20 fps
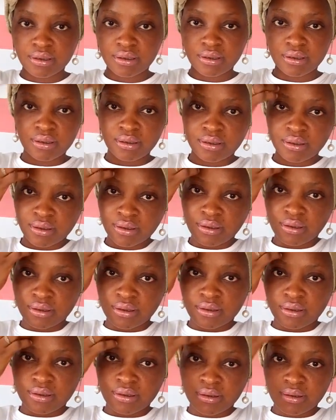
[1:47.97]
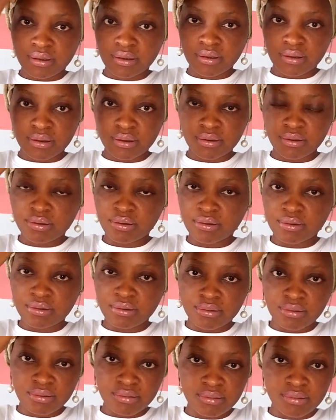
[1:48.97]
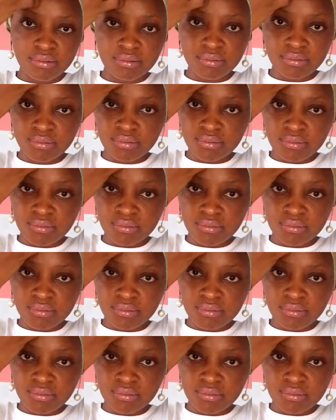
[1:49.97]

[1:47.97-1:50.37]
adjust the center and all of